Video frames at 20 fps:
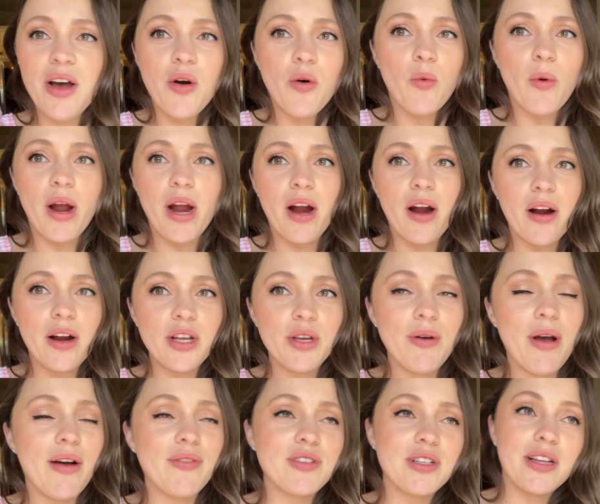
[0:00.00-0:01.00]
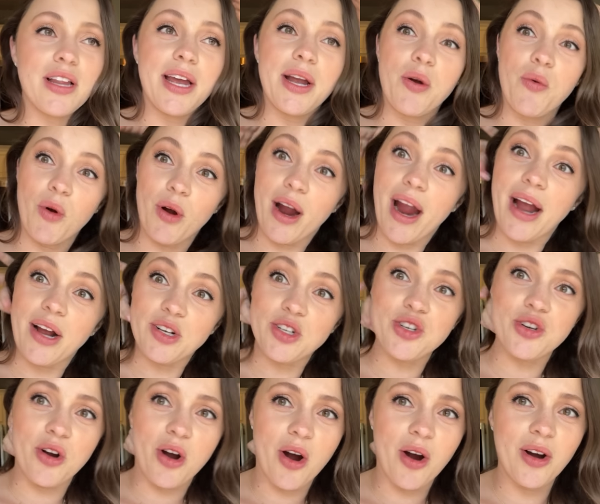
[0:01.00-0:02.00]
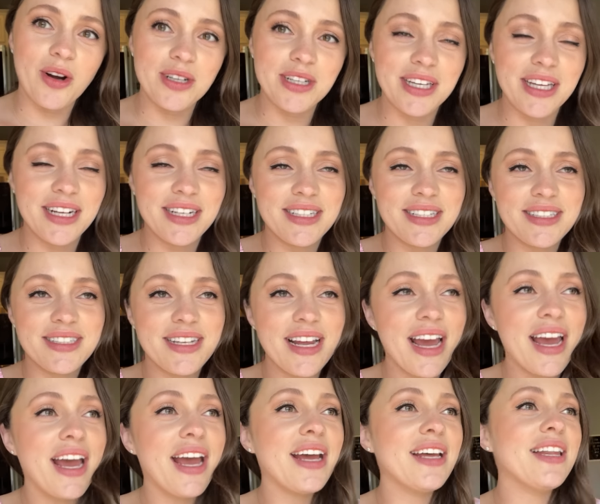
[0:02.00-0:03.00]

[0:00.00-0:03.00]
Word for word: where you have to like work extra hard to get it to stay.